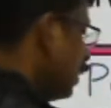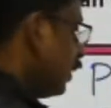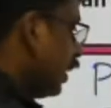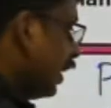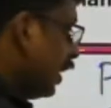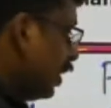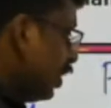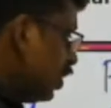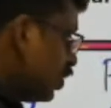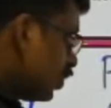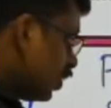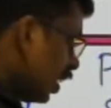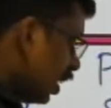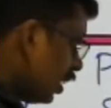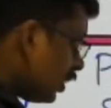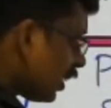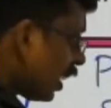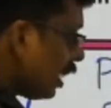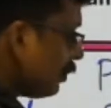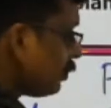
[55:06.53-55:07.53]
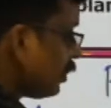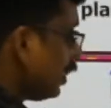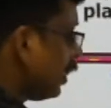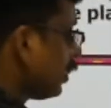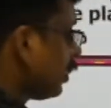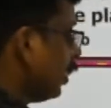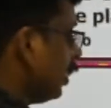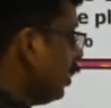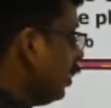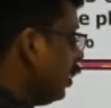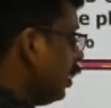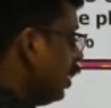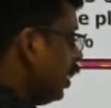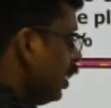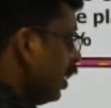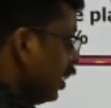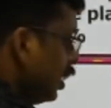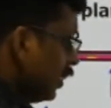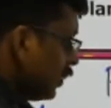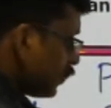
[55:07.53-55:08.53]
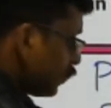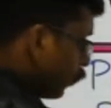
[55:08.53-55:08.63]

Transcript: The initial time taken is